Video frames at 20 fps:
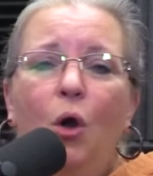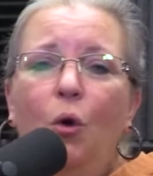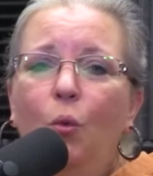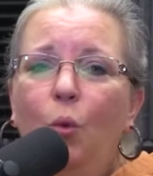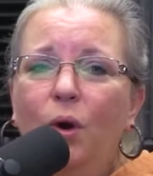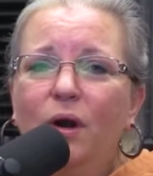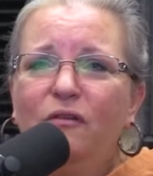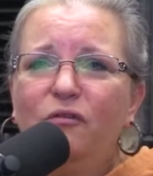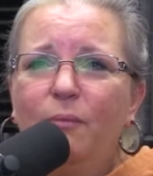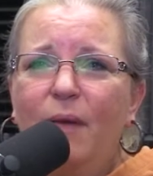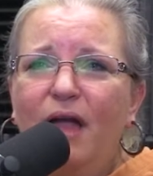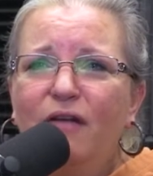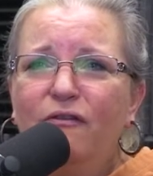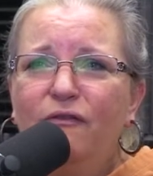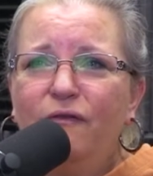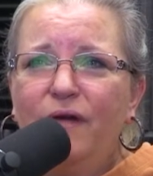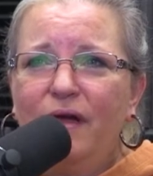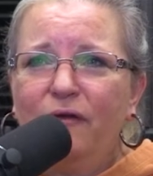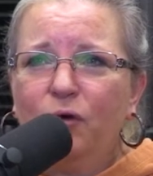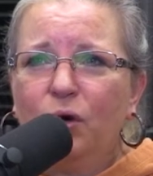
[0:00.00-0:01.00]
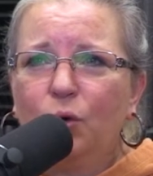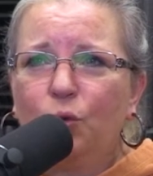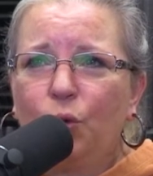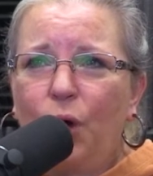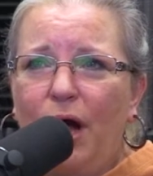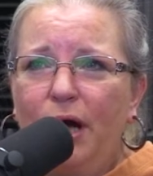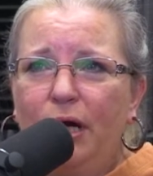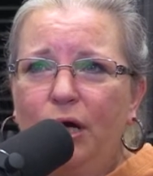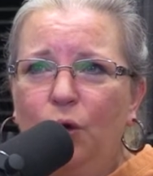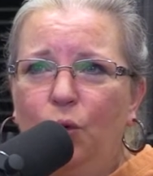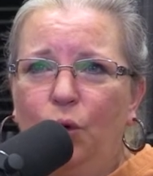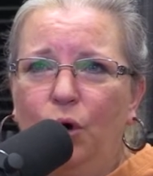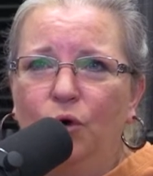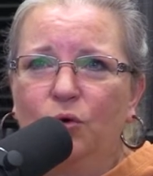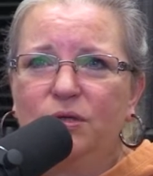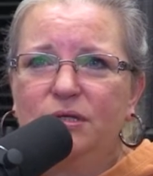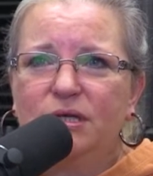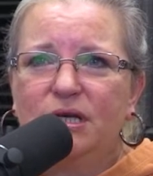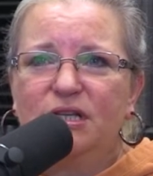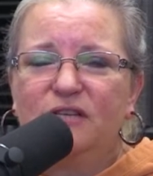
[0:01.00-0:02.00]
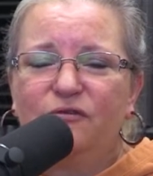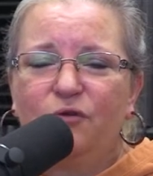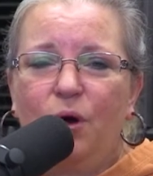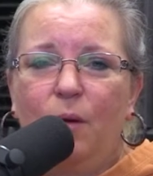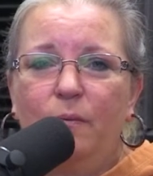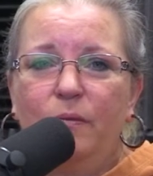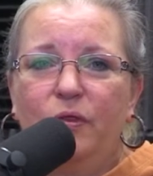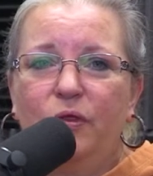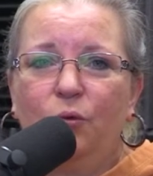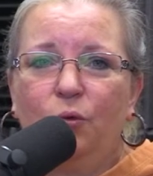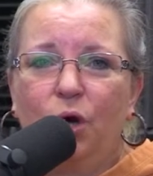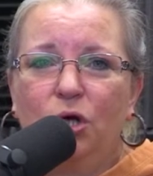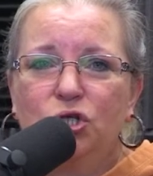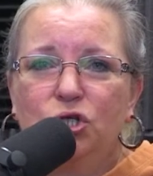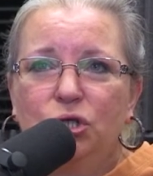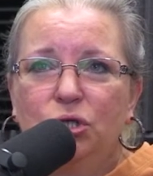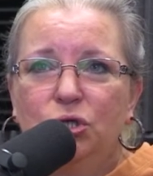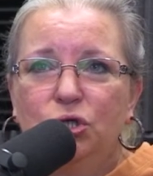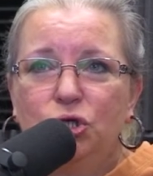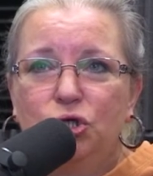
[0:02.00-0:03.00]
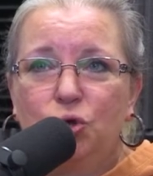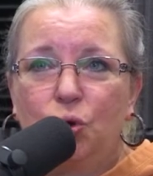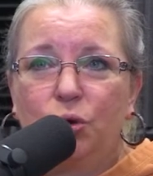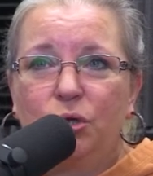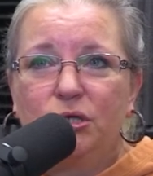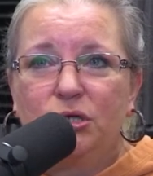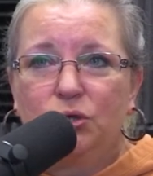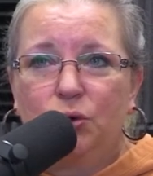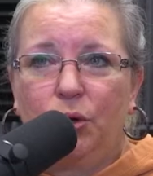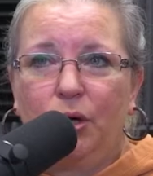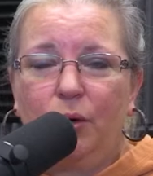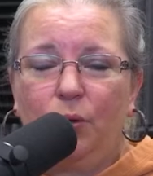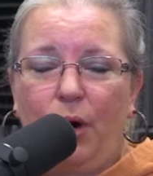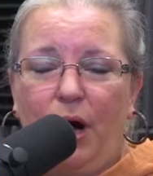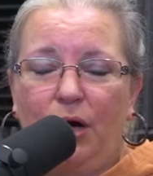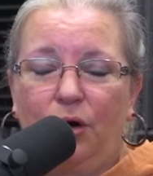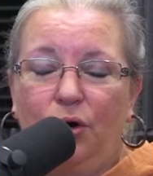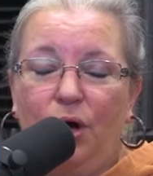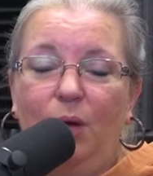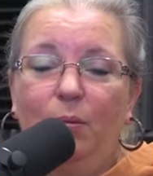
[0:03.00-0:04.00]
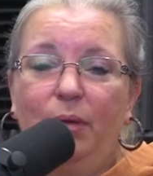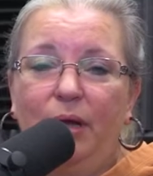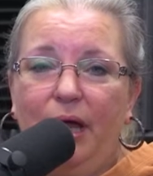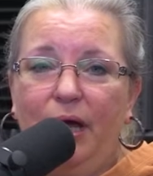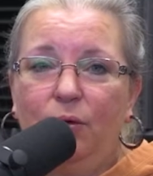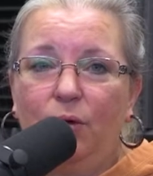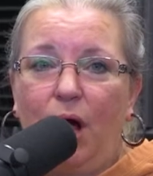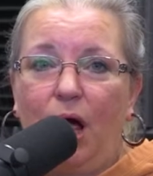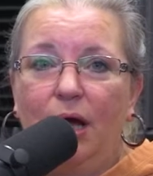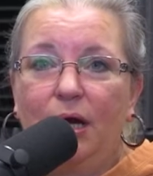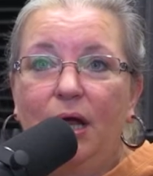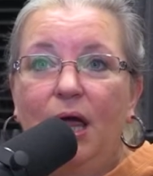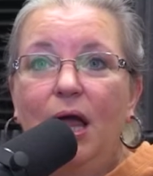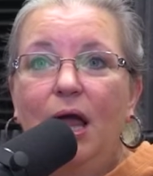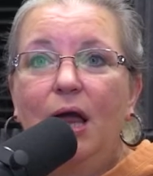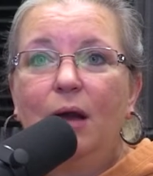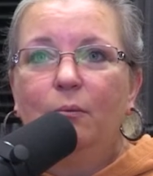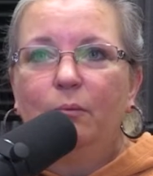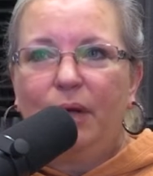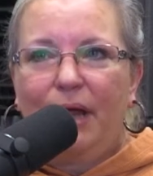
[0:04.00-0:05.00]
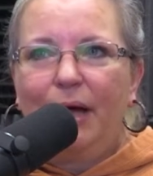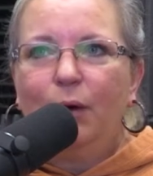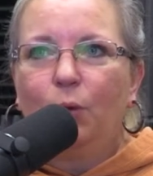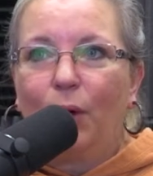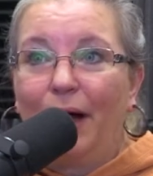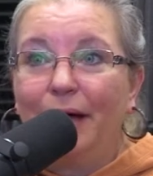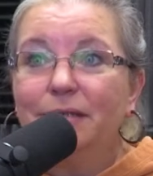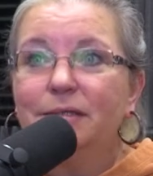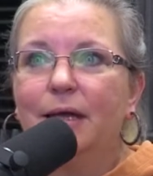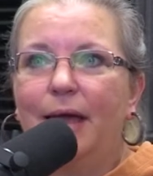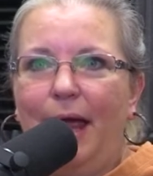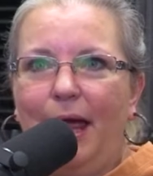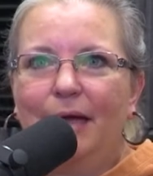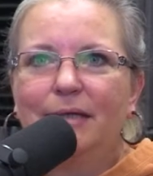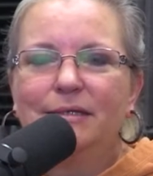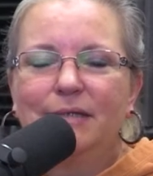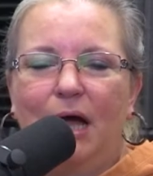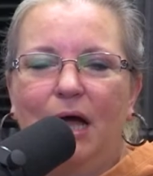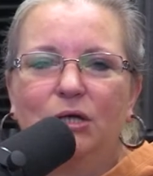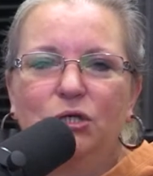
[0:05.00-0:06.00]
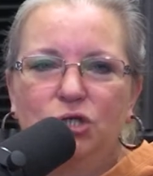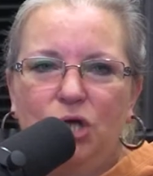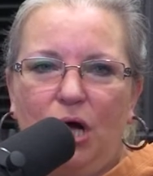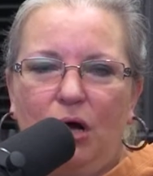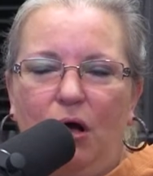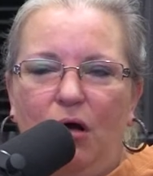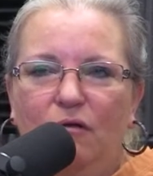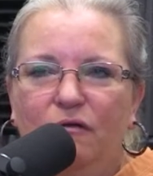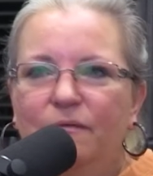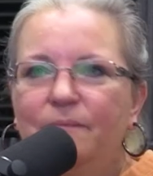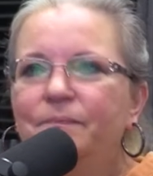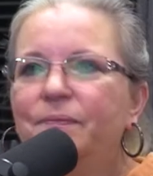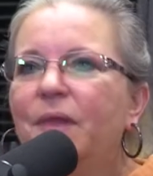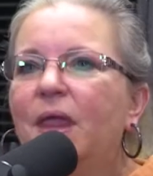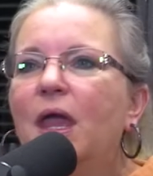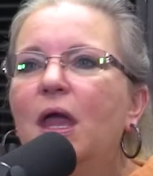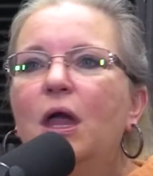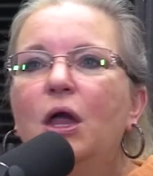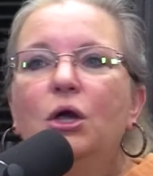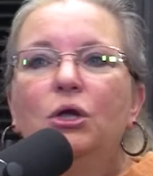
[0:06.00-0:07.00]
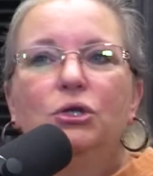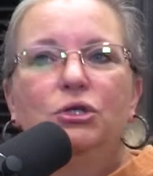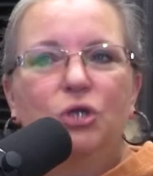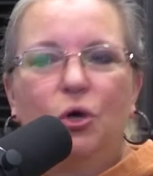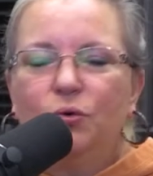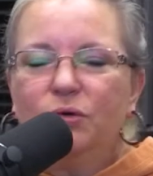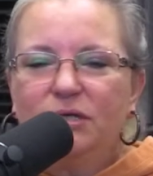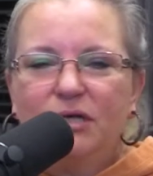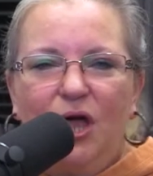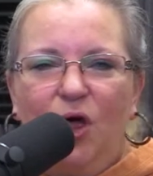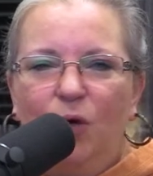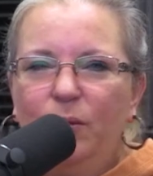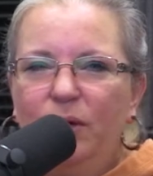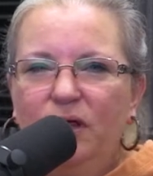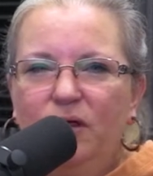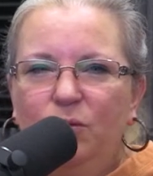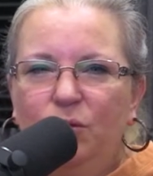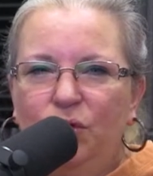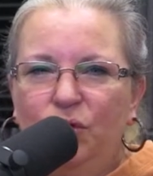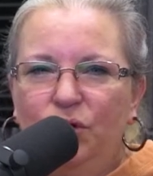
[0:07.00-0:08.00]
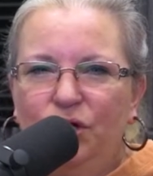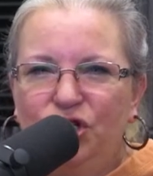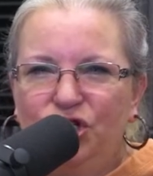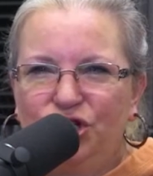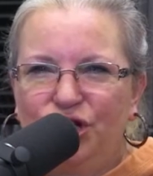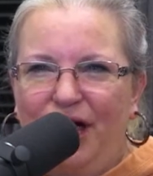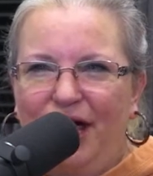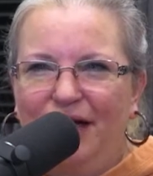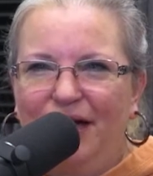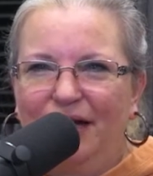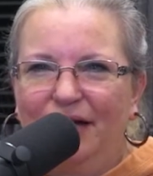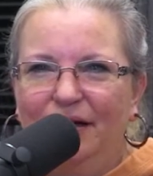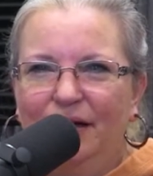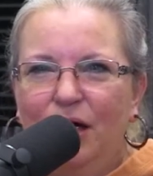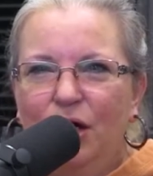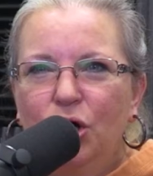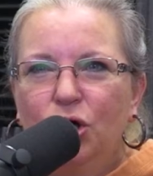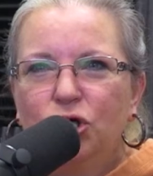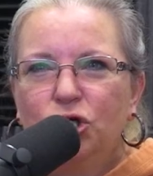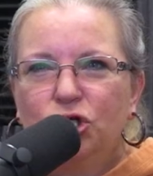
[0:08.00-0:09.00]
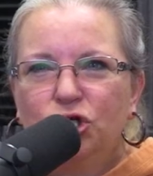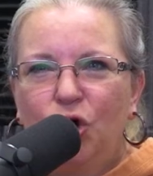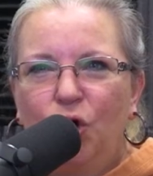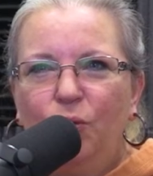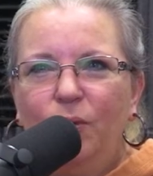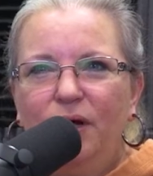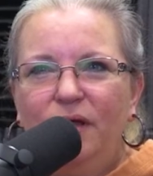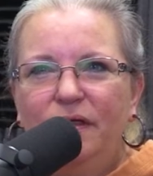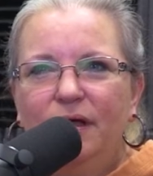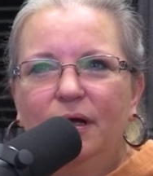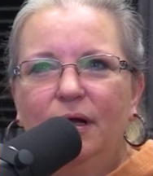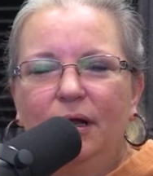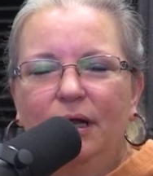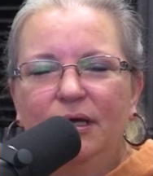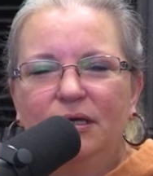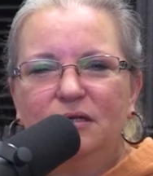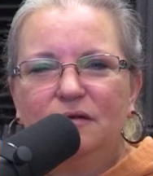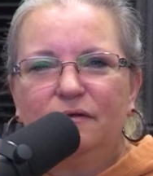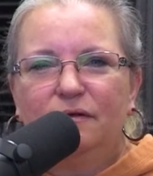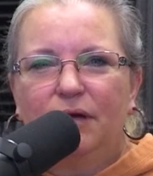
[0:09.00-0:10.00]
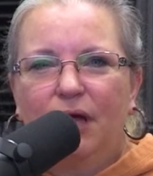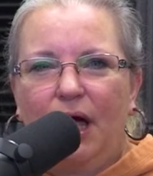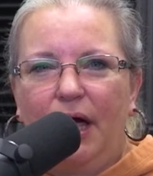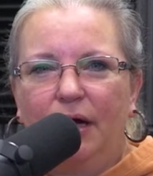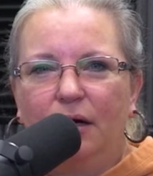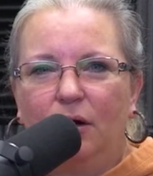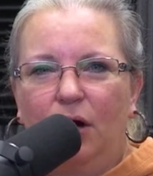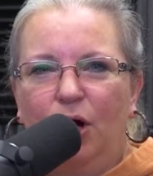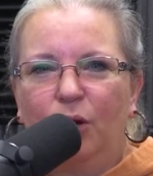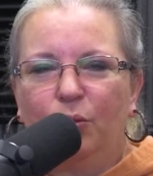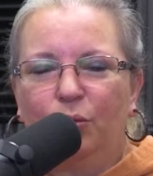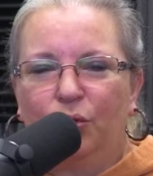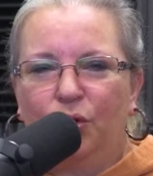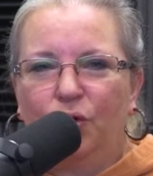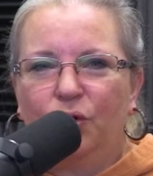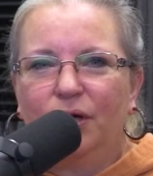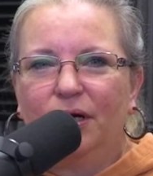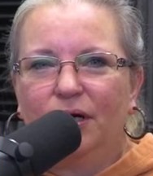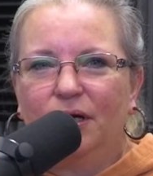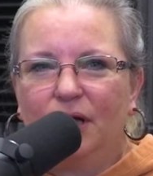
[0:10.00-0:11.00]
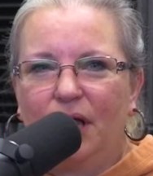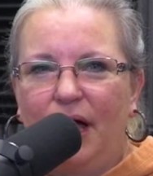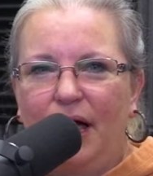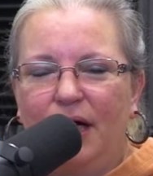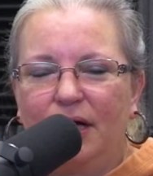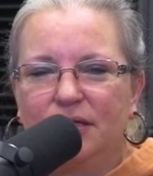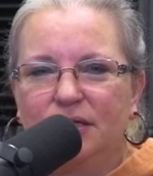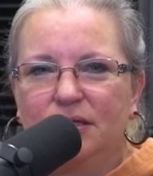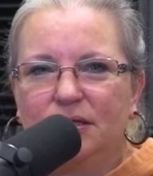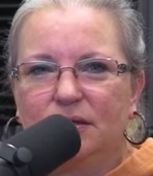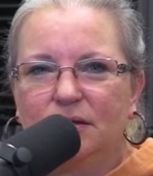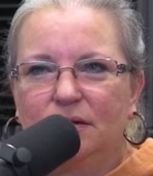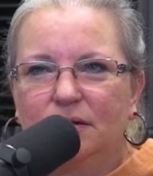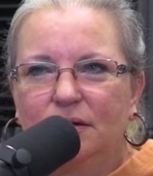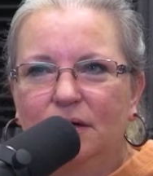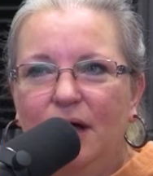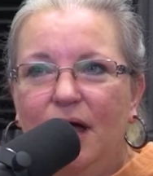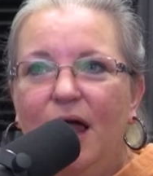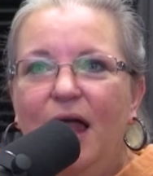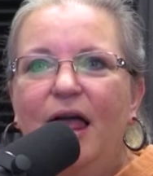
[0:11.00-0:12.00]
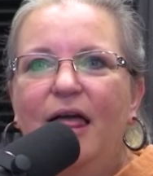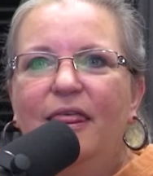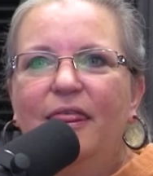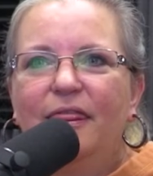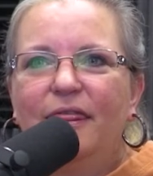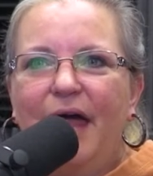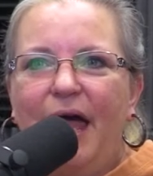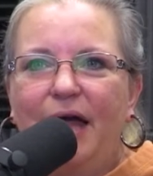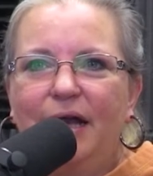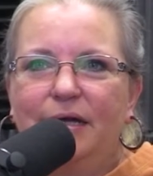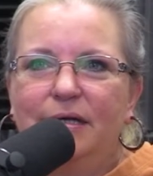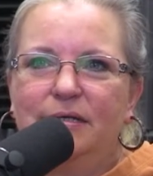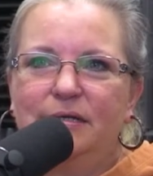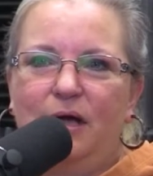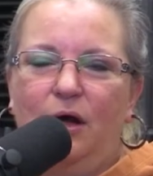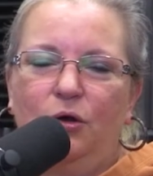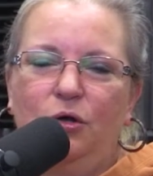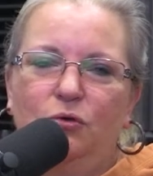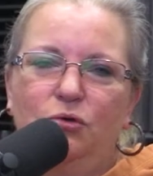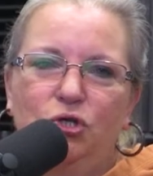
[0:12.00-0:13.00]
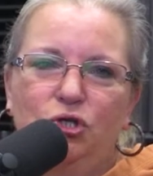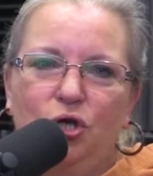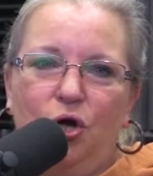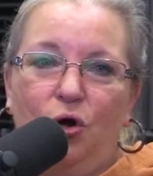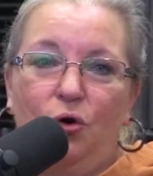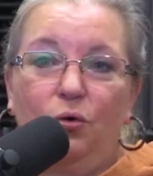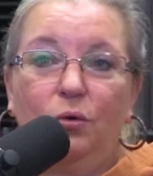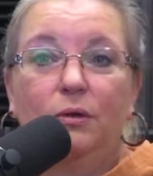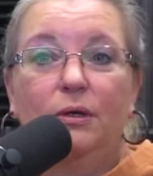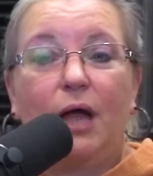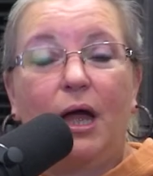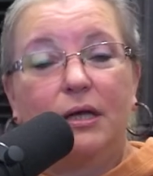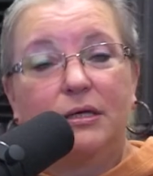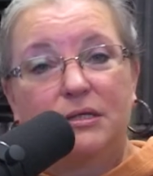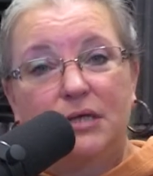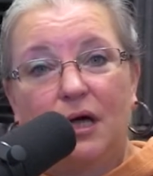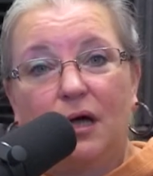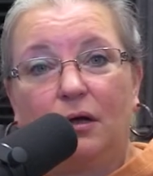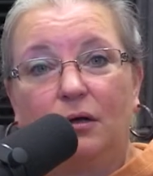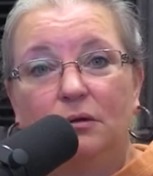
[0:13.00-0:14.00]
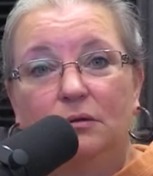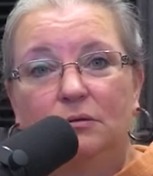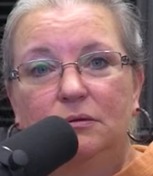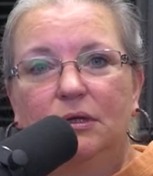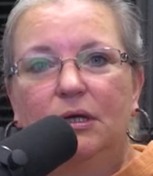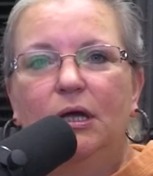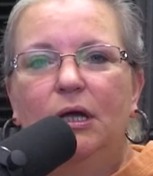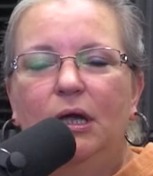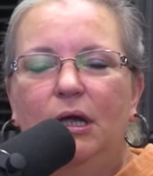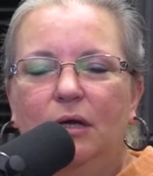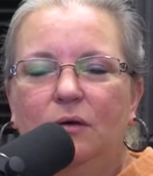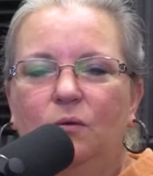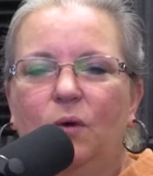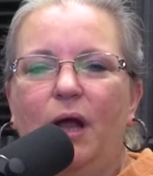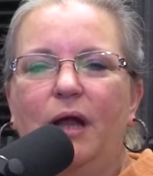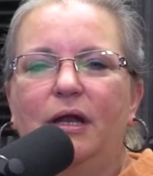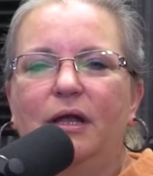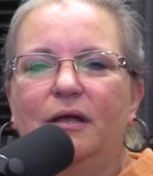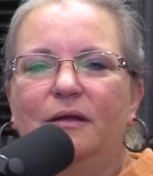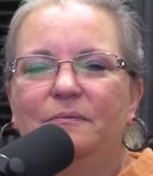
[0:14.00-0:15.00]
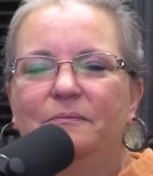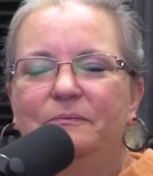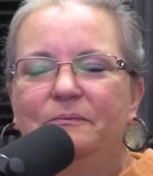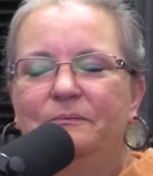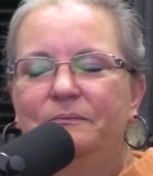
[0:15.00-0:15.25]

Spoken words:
One of my favorite writing quotes is from the Russian short story writer and playwright Anton Chekhov. "Don't tell me the moon is shining. Show me the glint of light on broken glass." That is how you show, not tell, in writing.